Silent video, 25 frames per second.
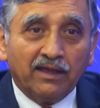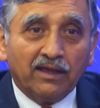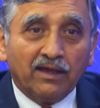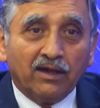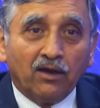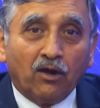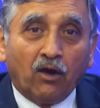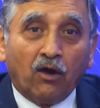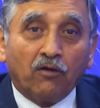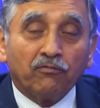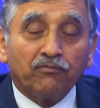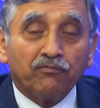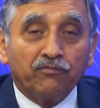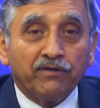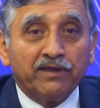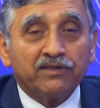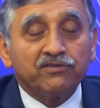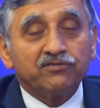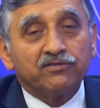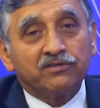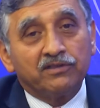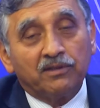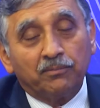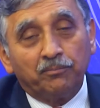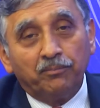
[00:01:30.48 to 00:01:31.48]
of
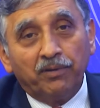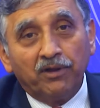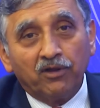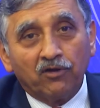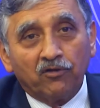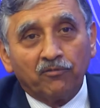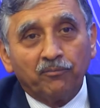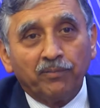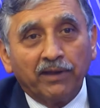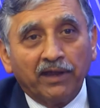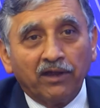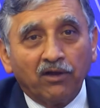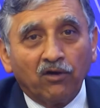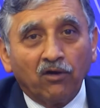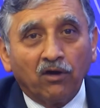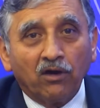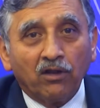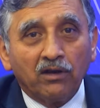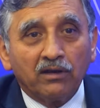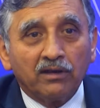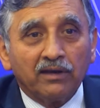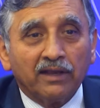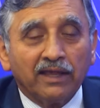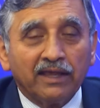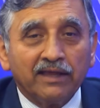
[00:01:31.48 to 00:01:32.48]
which the Bay of
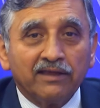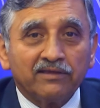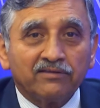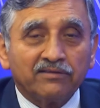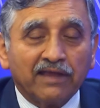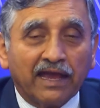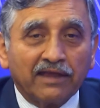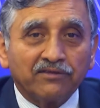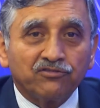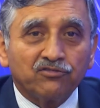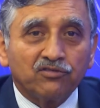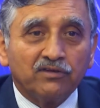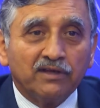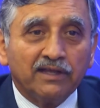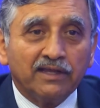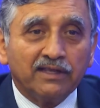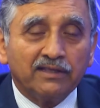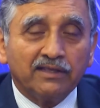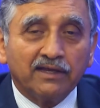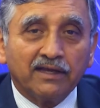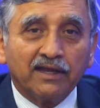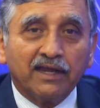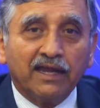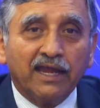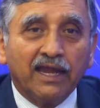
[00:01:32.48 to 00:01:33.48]
Bengal is actually the
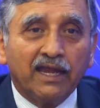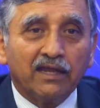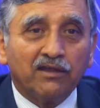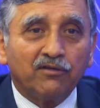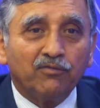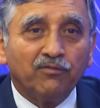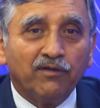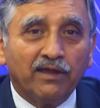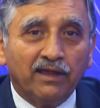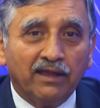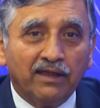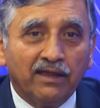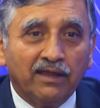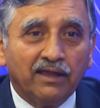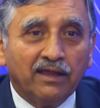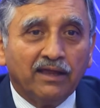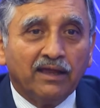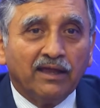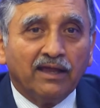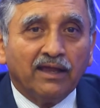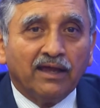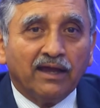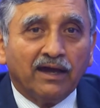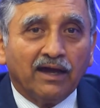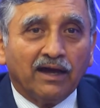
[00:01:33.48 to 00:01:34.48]
gateway
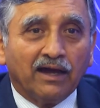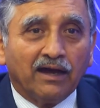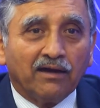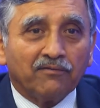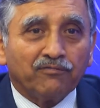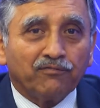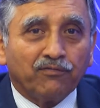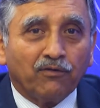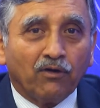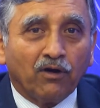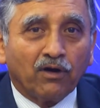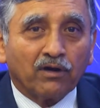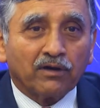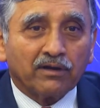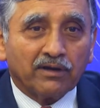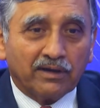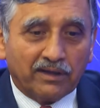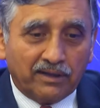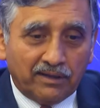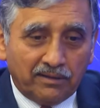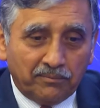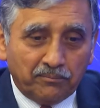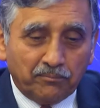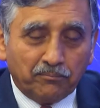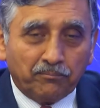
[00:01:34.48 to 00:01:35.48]
for
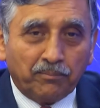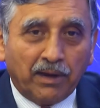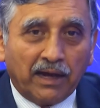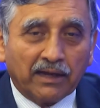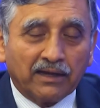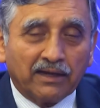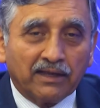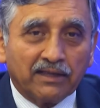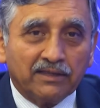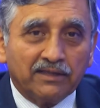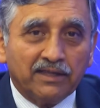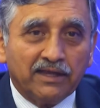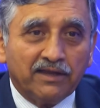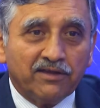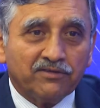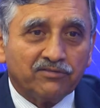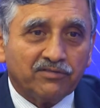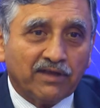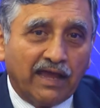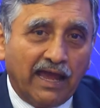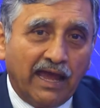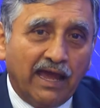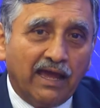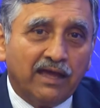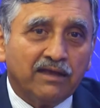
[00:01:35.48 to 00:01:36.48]
Bangladesh
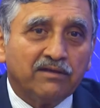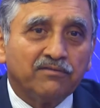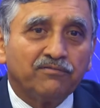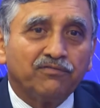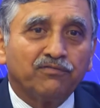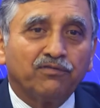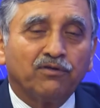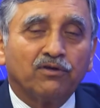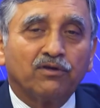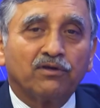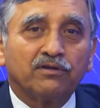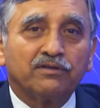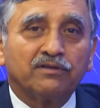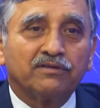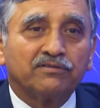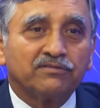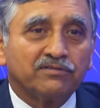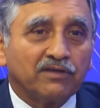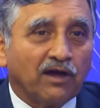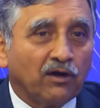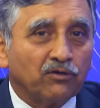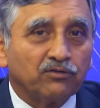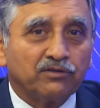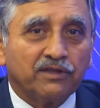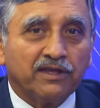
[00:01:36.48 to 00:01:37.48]
and for
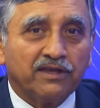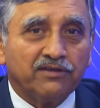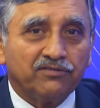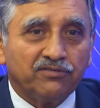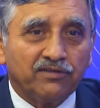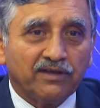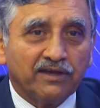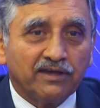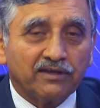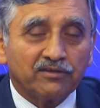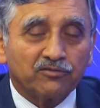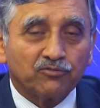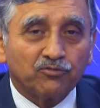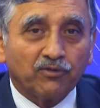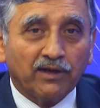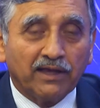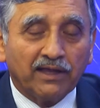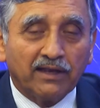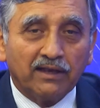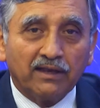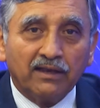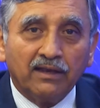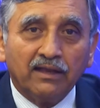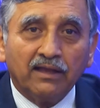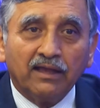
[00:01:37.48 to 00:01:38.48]
South Asia as well.
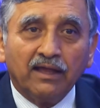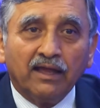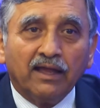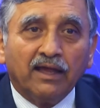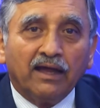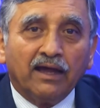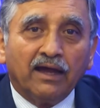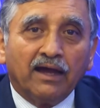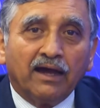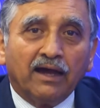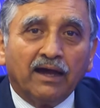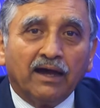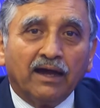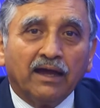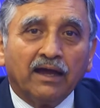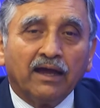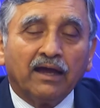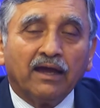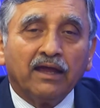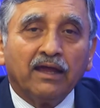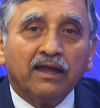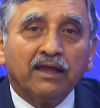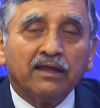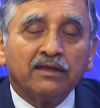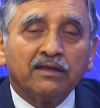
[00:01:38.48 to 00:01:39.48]

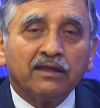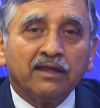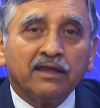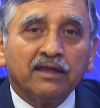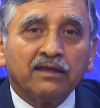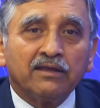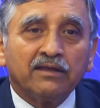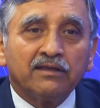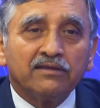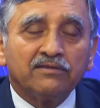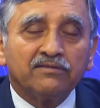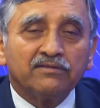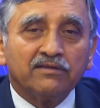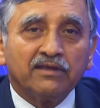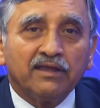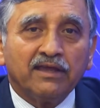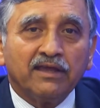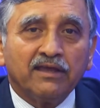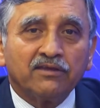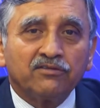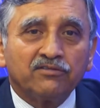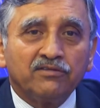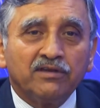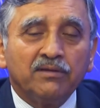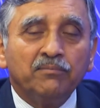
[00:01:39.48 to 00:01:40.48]
It is
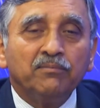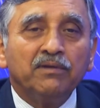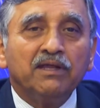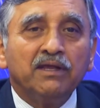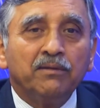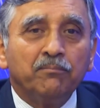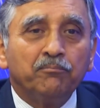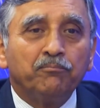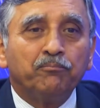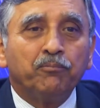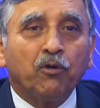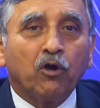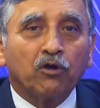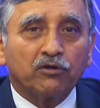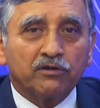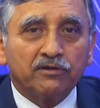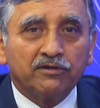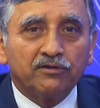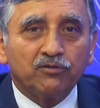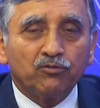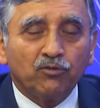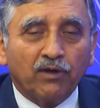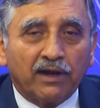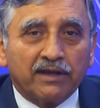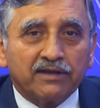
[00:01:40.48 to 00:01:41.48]
extremely important
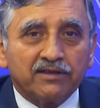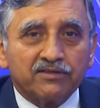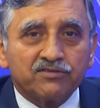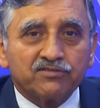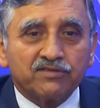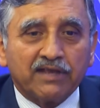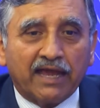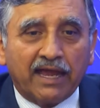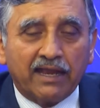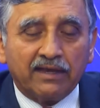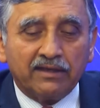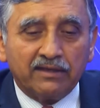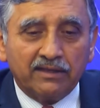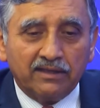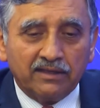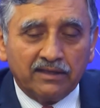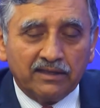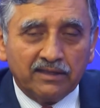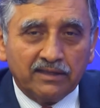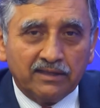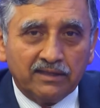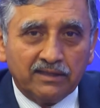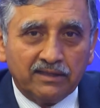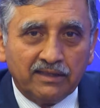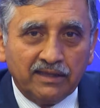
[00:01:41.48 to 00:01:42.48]
to understand
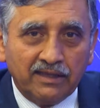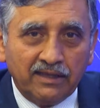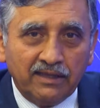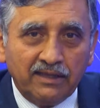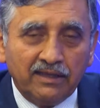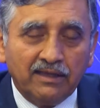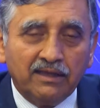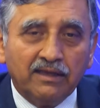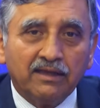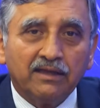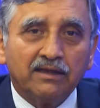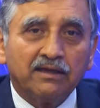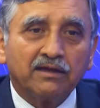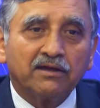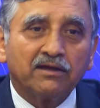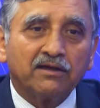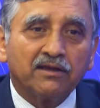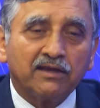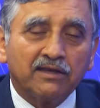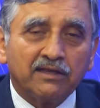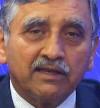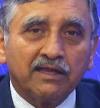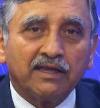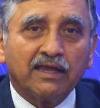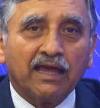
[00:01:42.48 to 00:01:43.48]
the
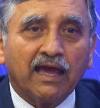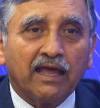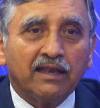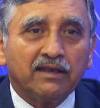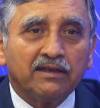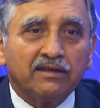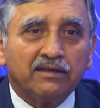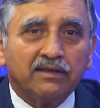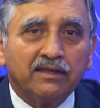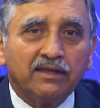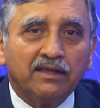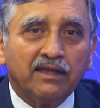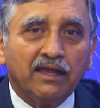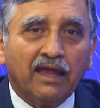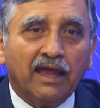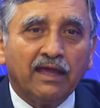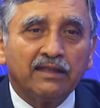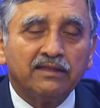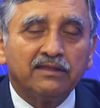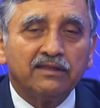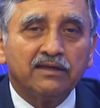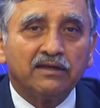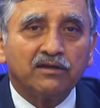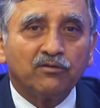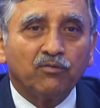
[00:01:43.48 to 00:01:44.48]
criticality and
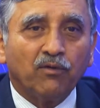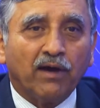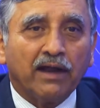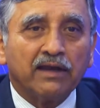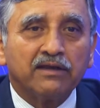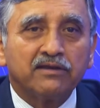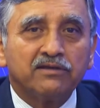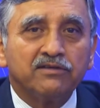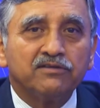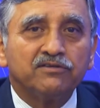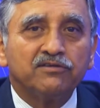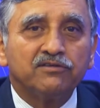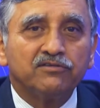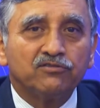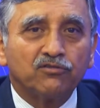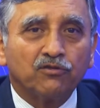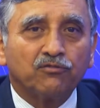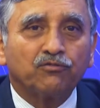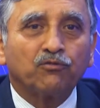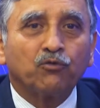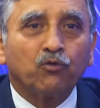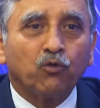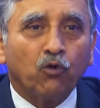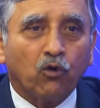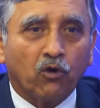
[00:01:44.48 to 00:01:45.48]
the advantages of
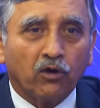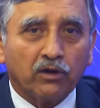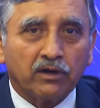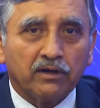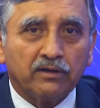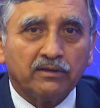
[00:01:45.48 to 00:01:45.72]
Quad.